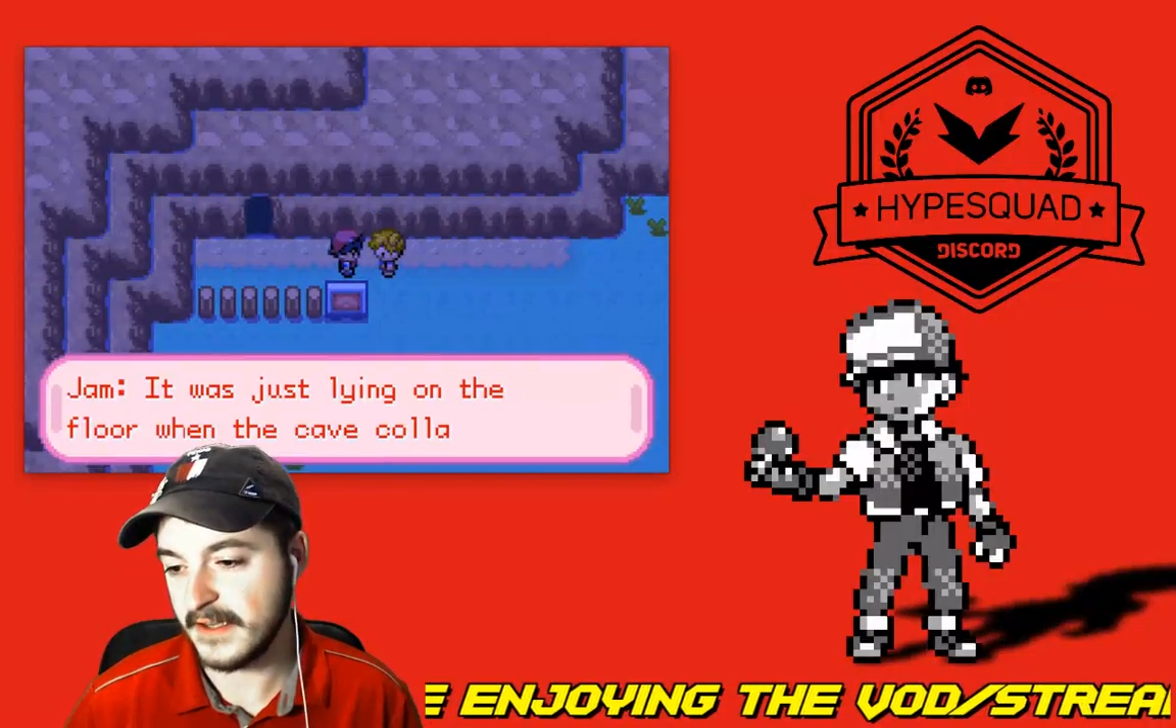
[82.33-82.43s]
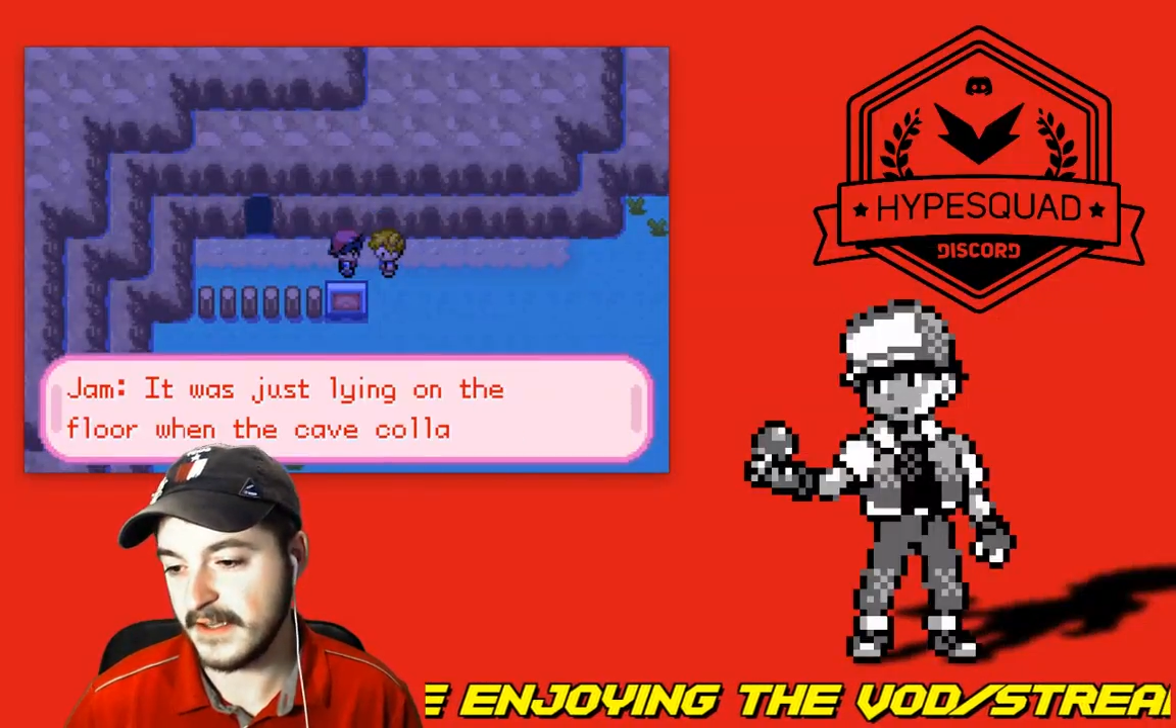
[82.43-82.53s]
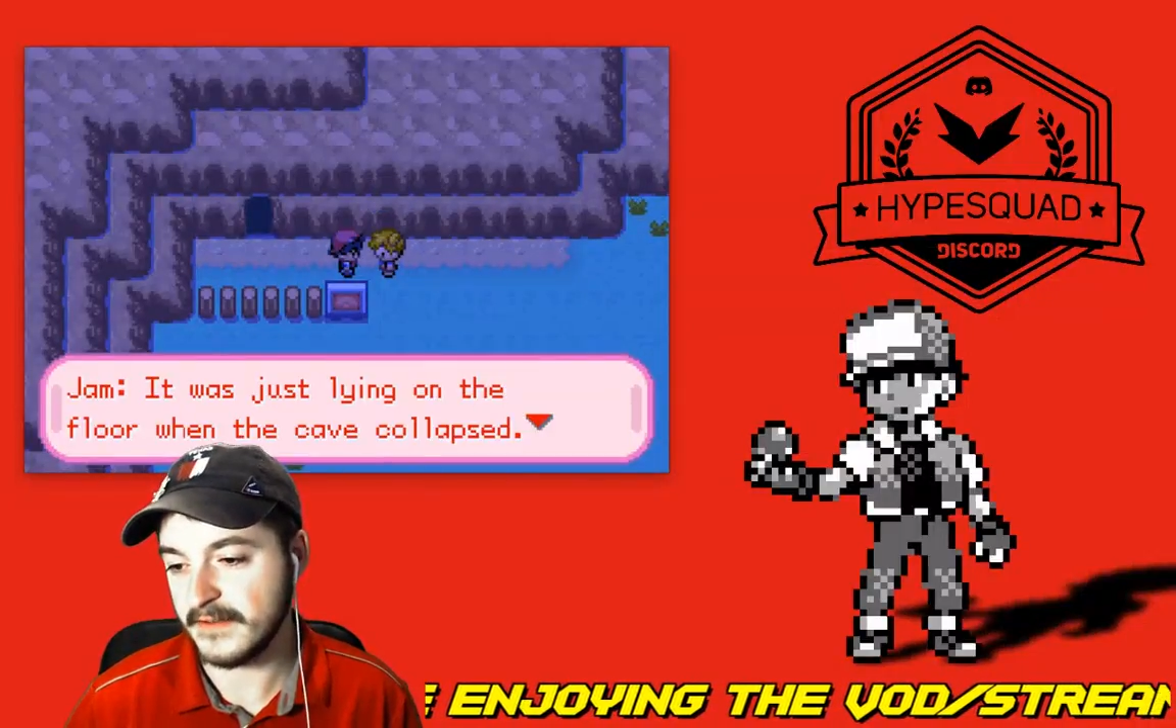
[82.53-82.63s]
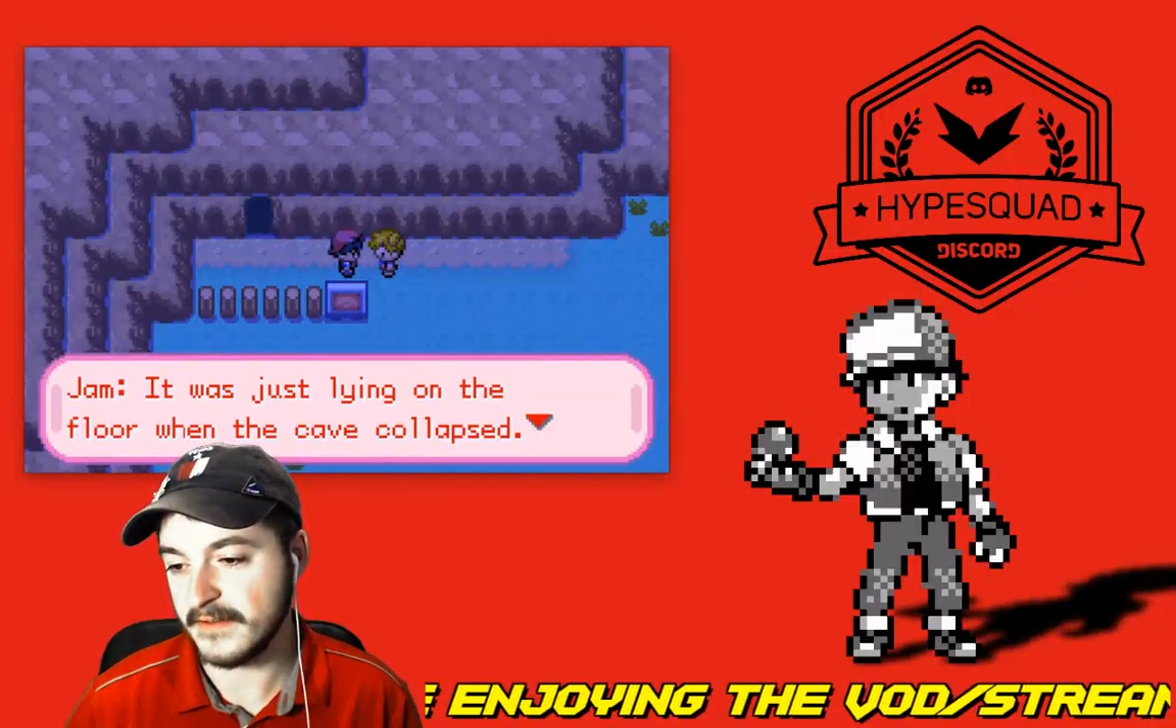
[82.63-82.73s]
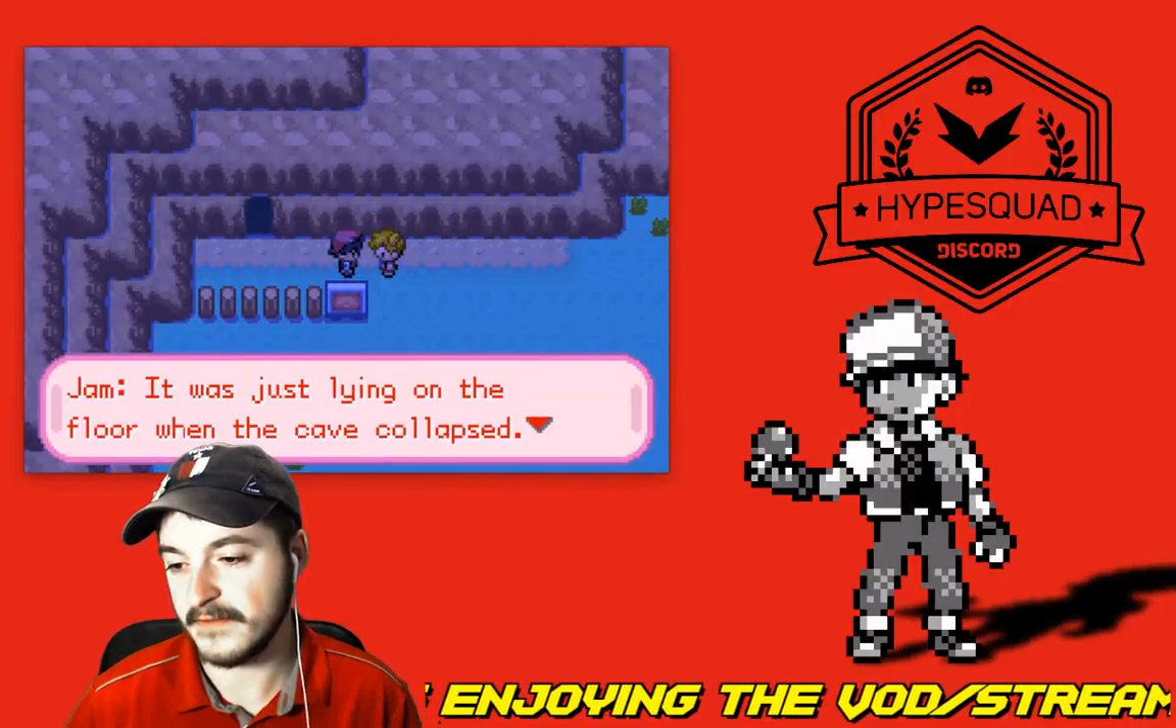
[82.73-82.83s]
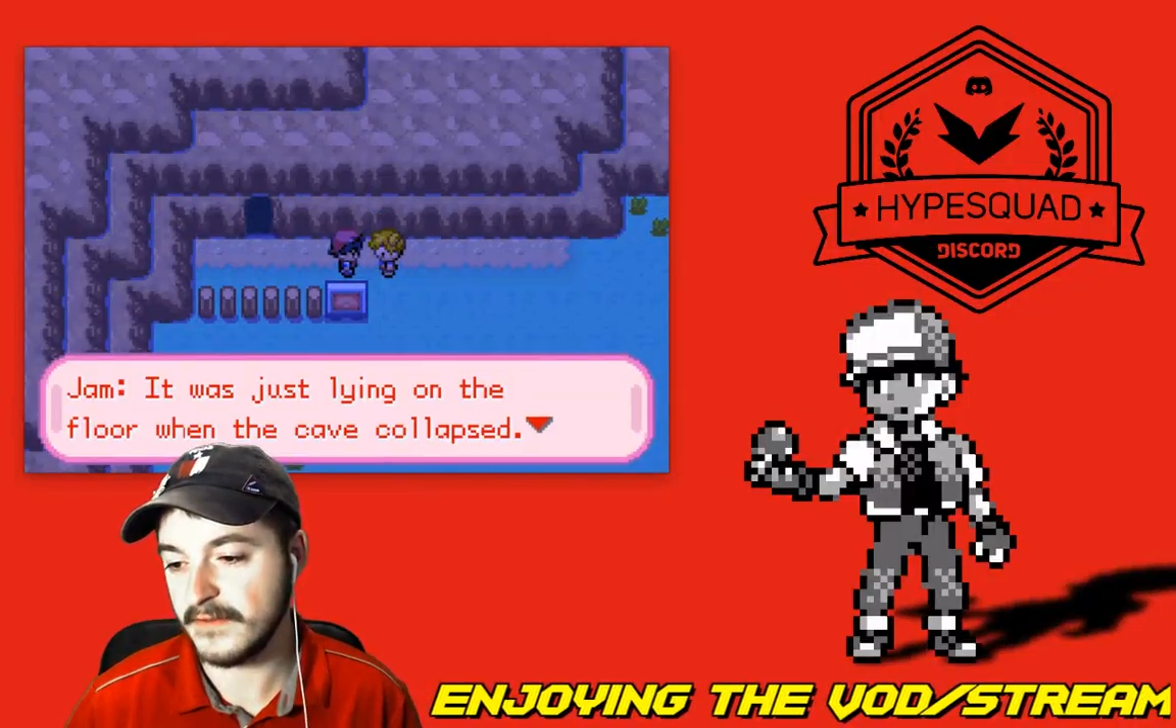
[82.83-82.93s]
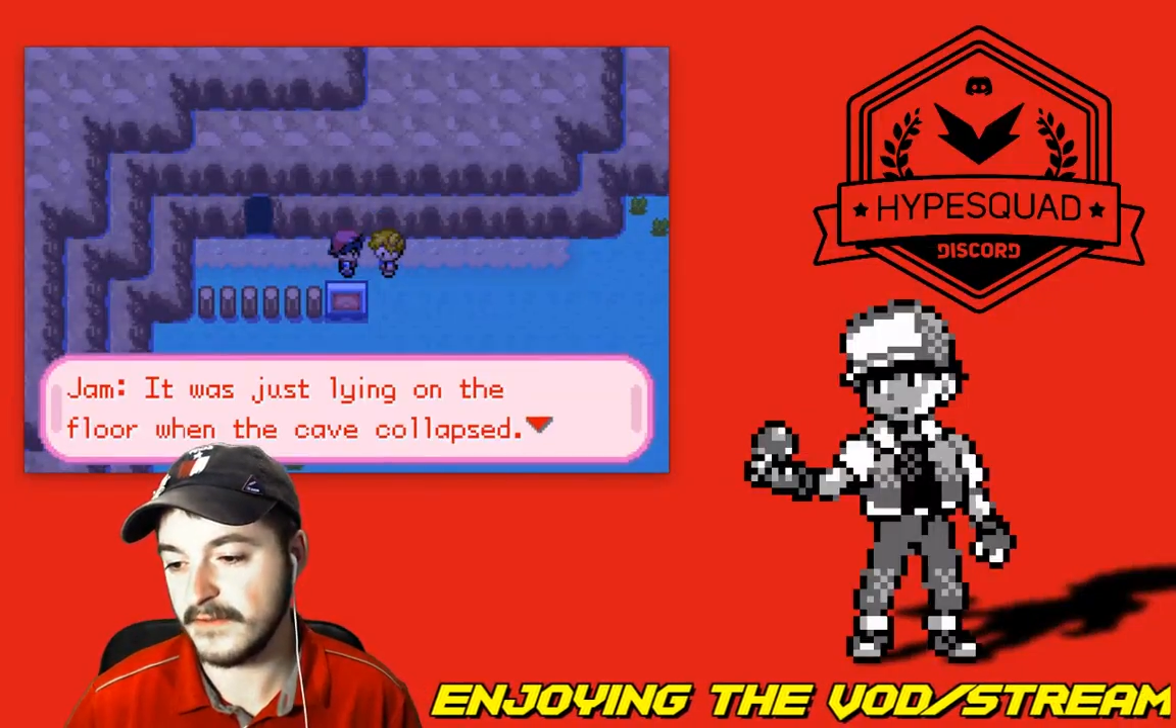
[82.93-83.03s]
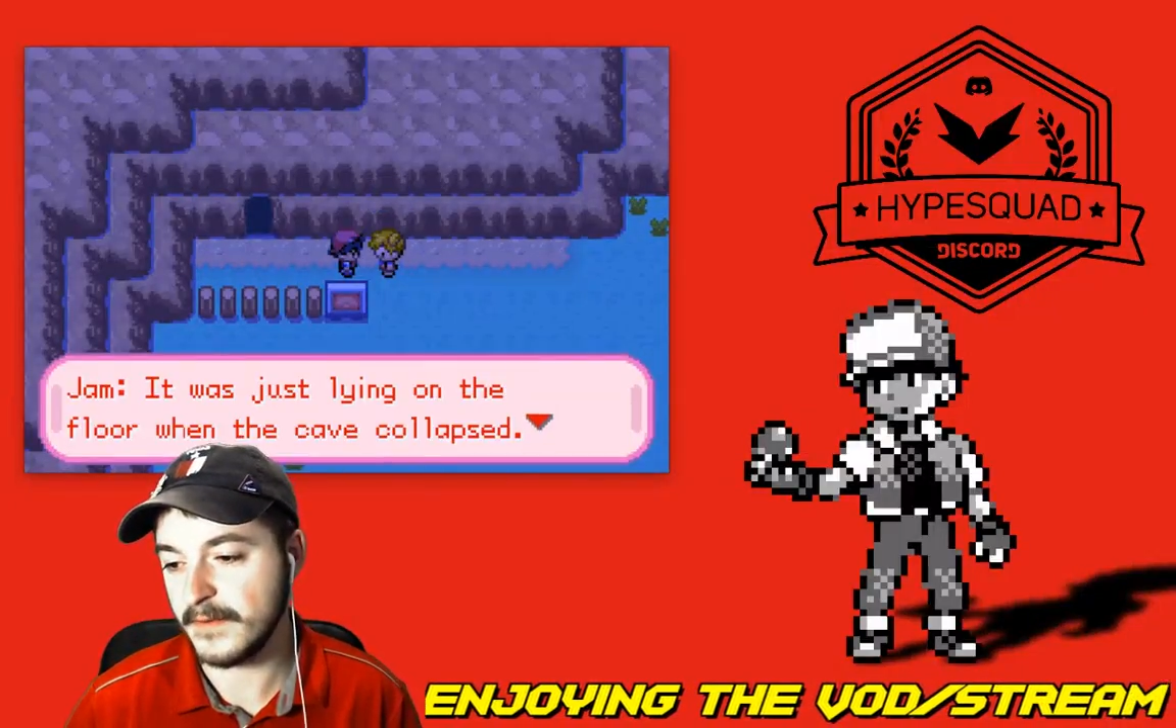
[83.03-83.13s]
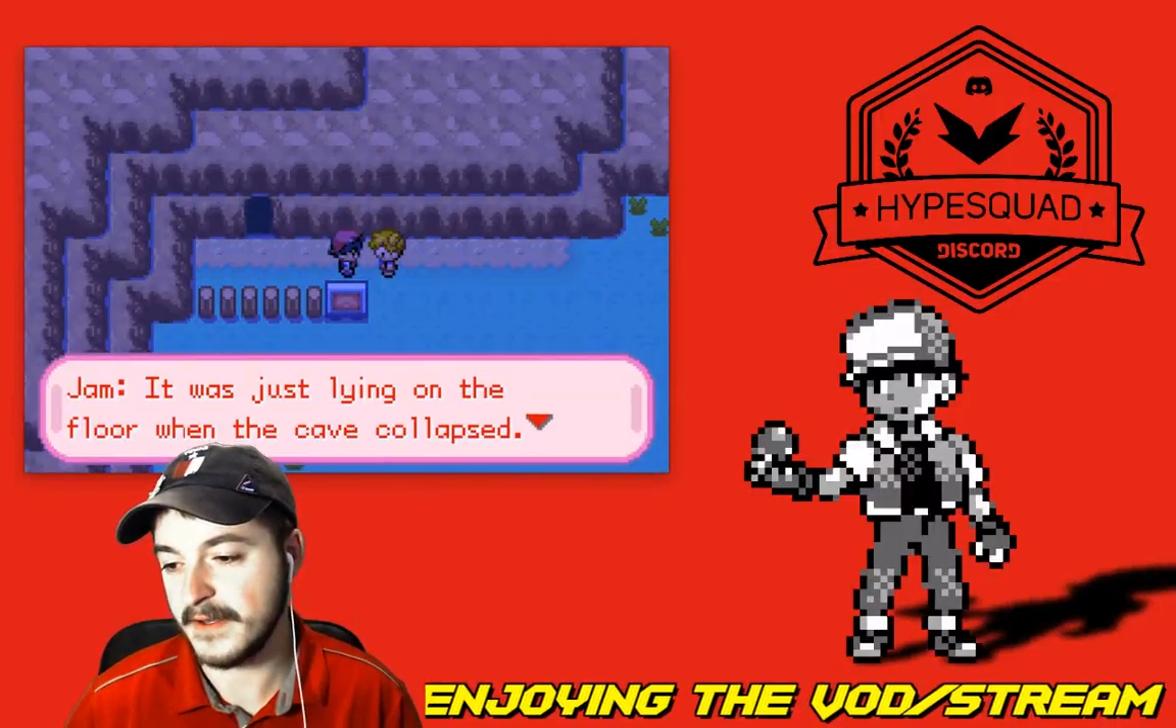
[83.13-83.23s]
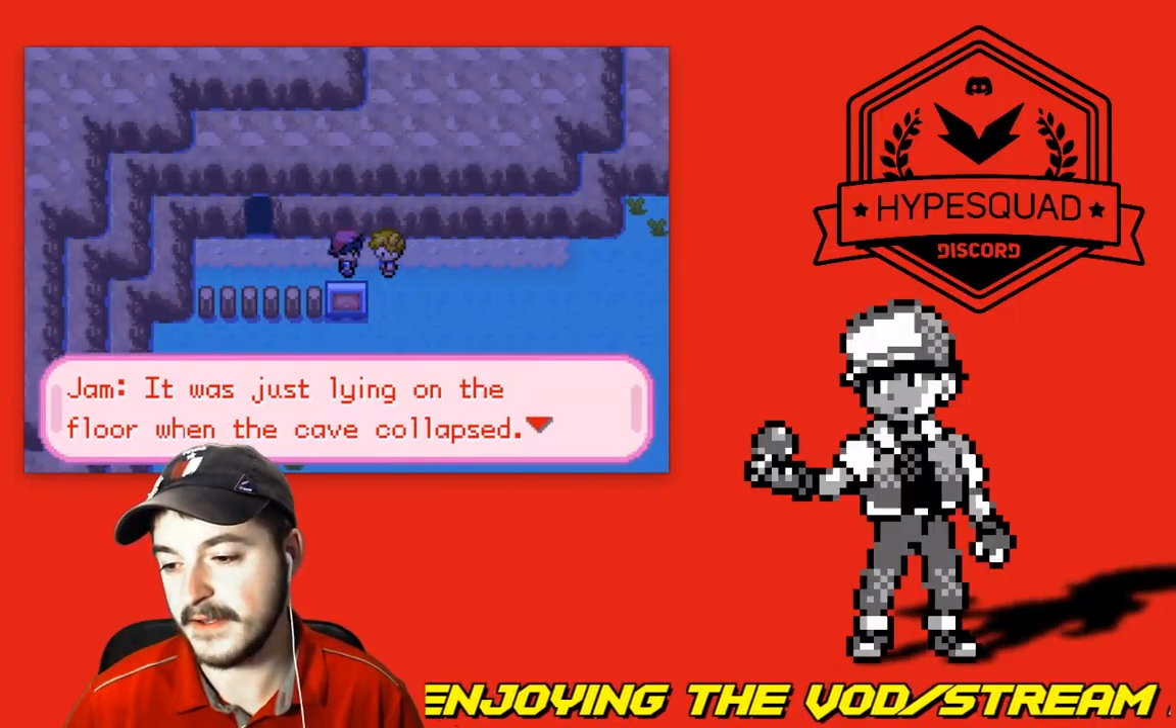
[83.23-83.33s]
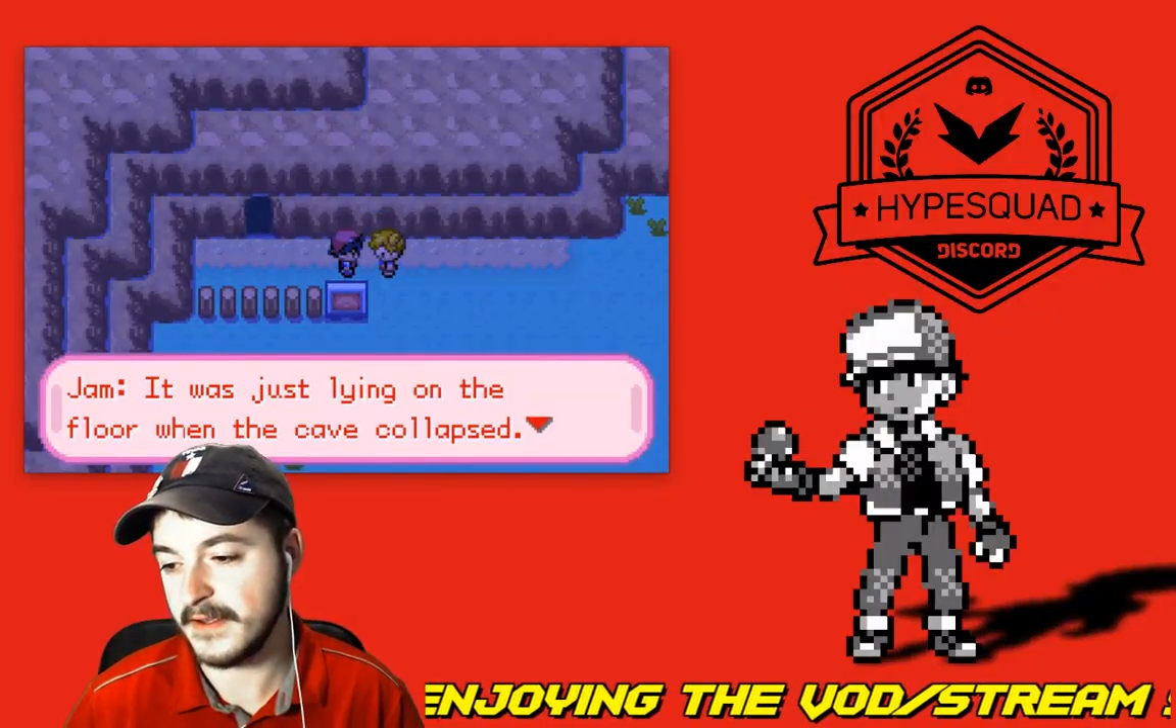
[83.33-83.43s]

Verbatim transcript: on the floor when